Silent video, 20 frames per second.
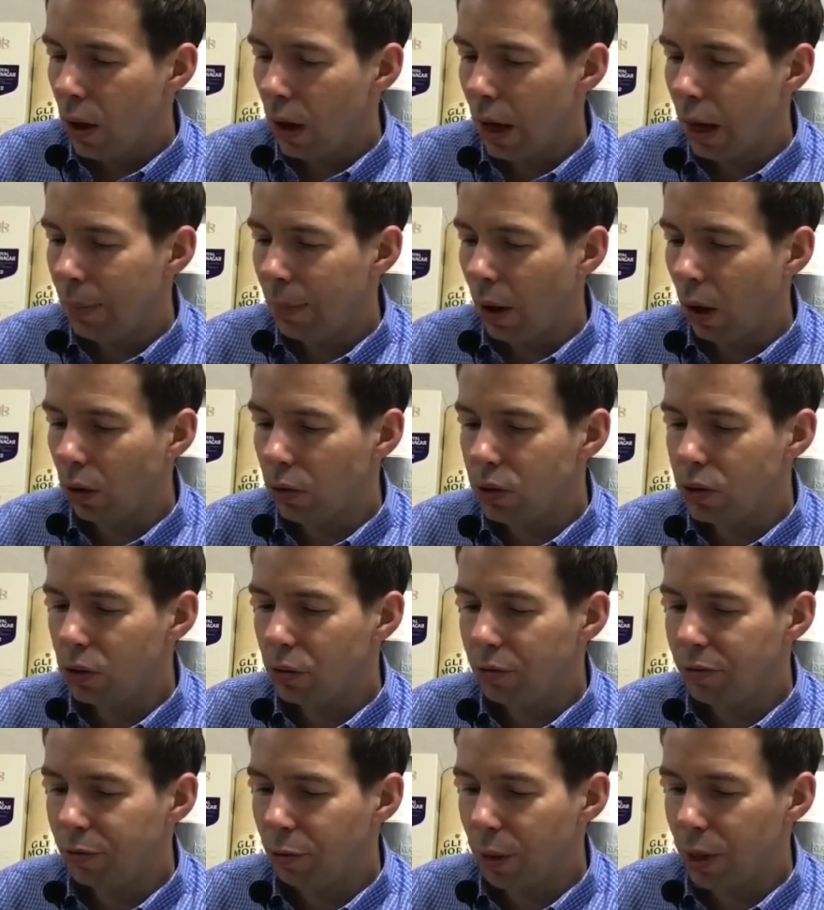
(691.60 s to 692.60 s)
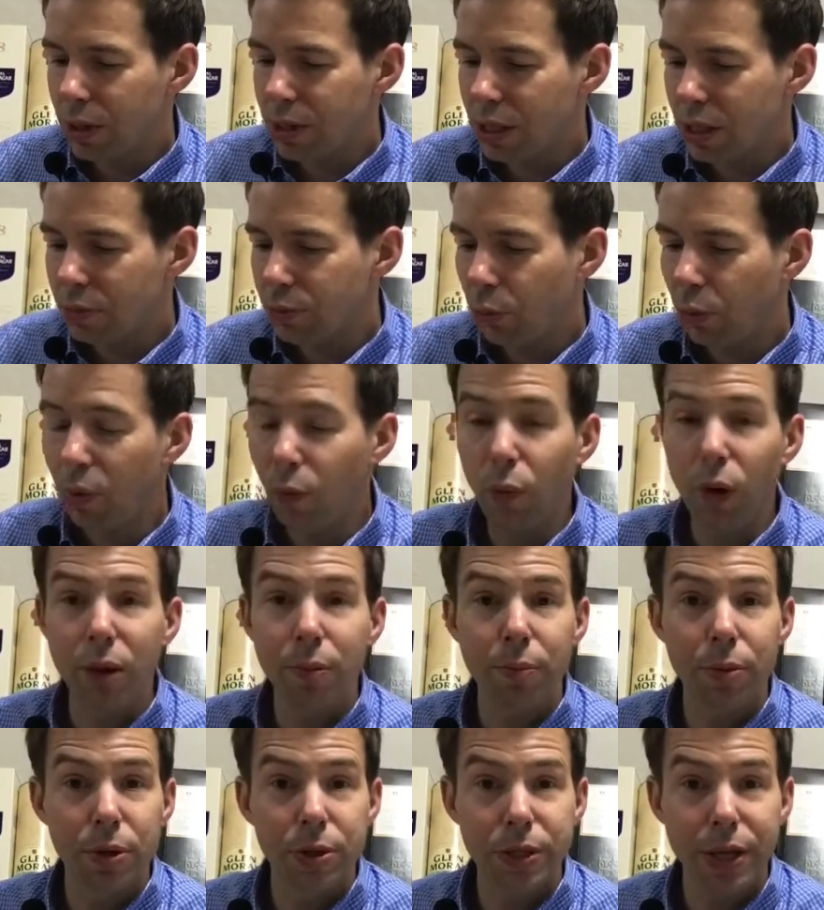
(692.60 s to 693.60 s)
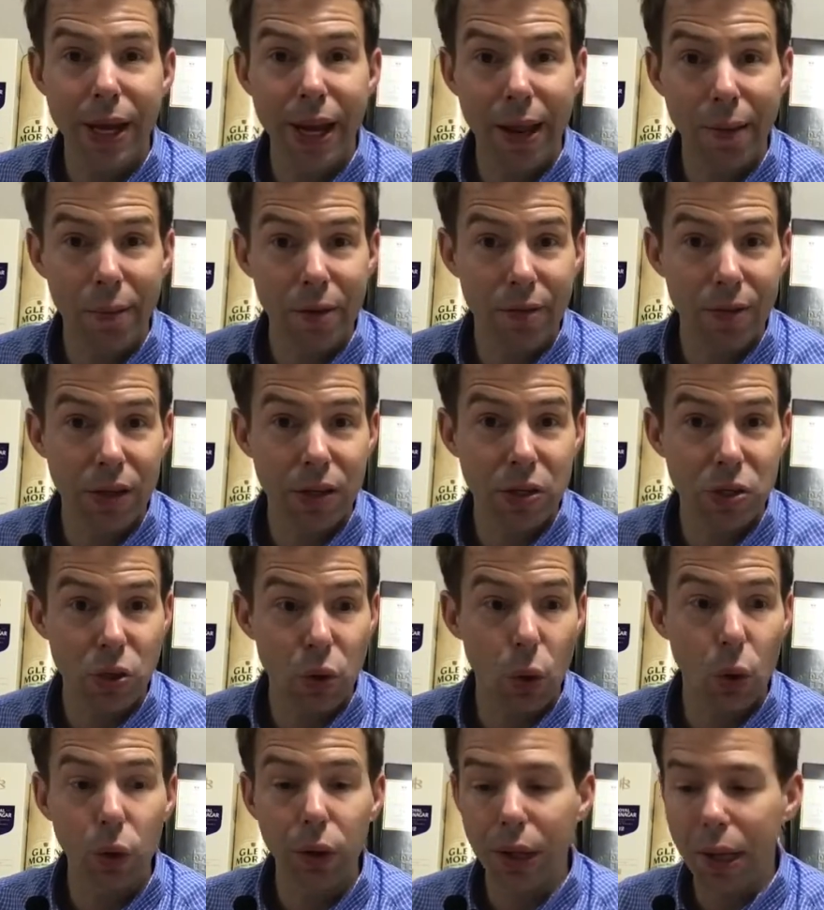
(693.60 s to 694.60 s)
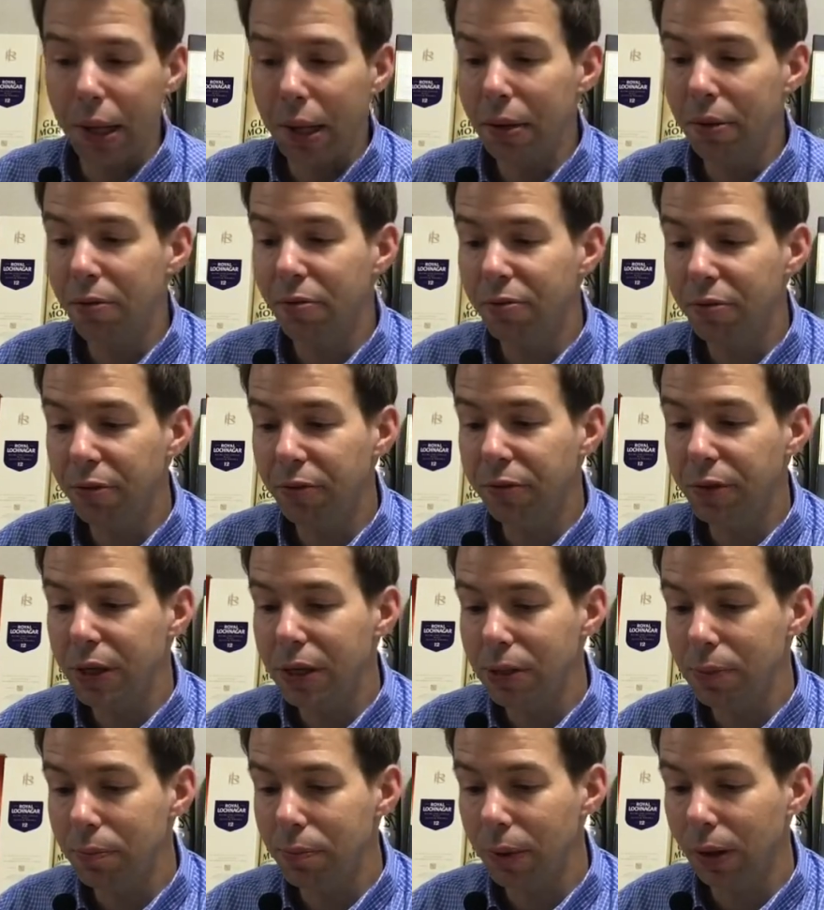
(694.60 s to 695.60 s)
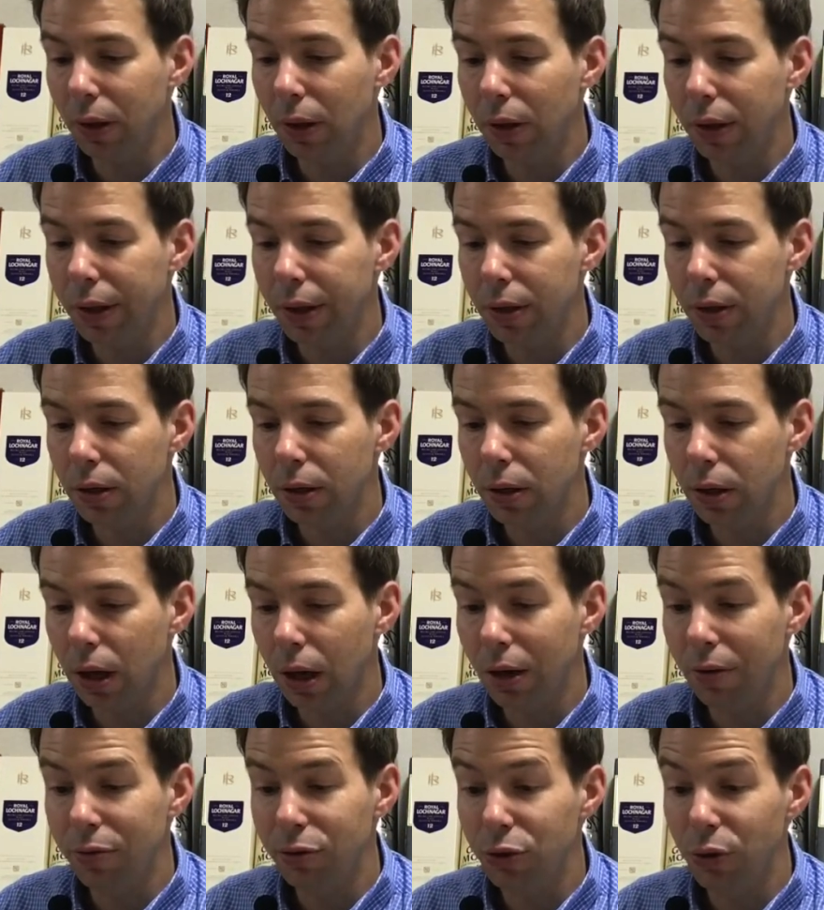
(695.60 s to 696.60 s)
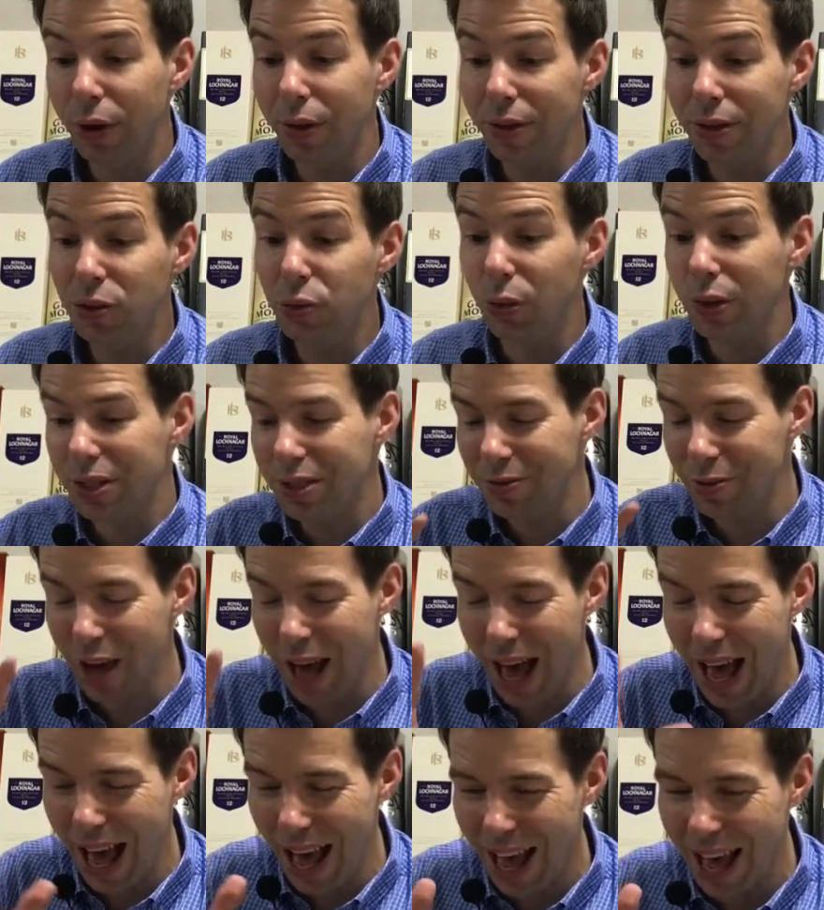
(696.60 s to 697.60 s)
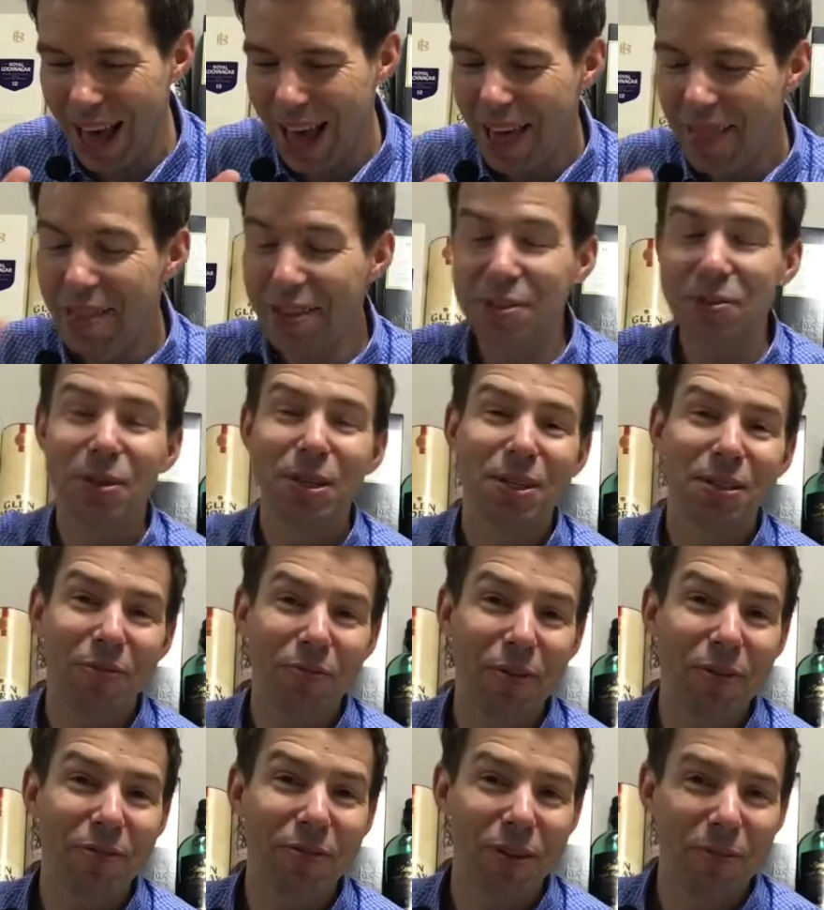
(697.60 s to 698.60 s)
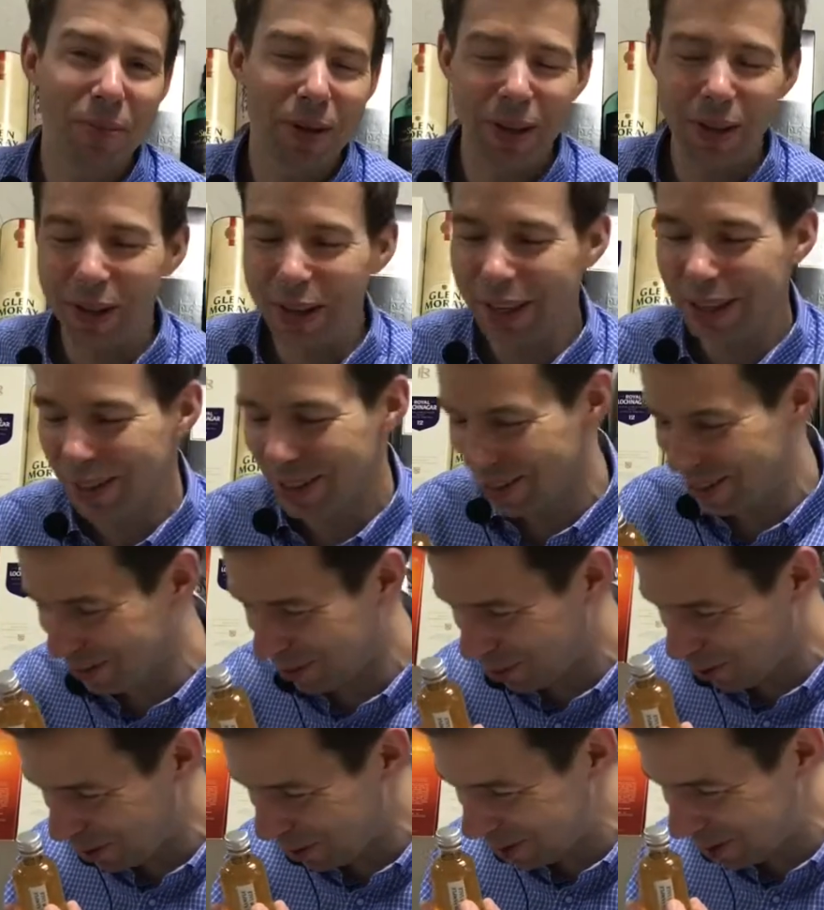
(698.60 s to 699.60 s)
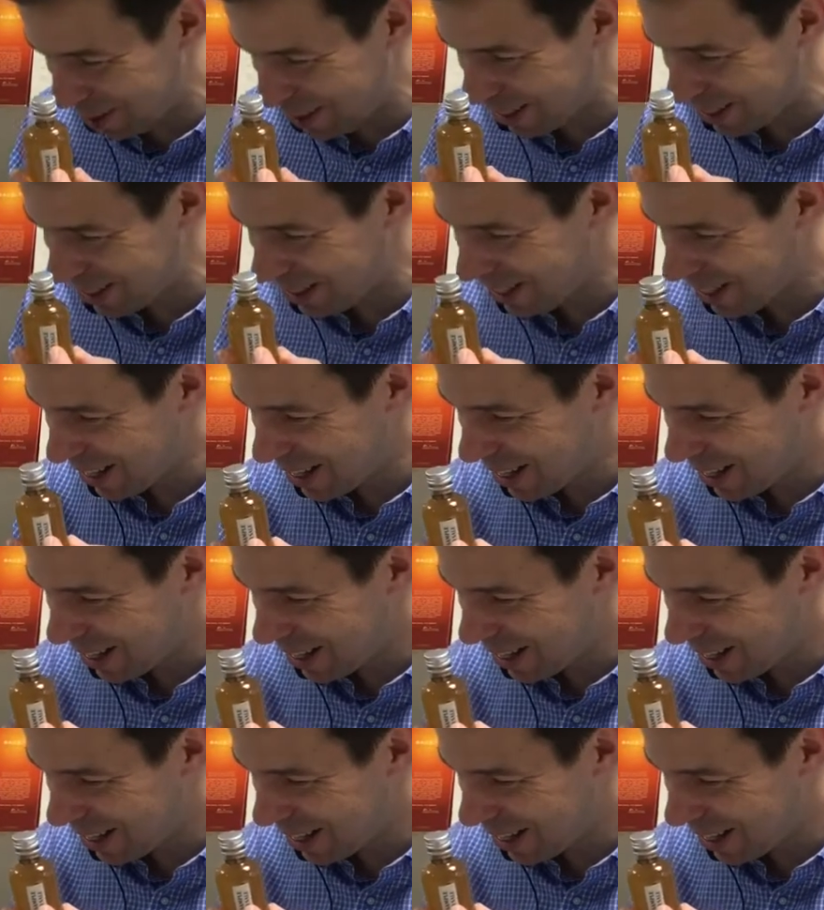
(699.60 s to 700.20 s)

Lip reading: Also, 46.1% ABV, sold in 50 milliliter. This one's 50 milliliters. Of course it is.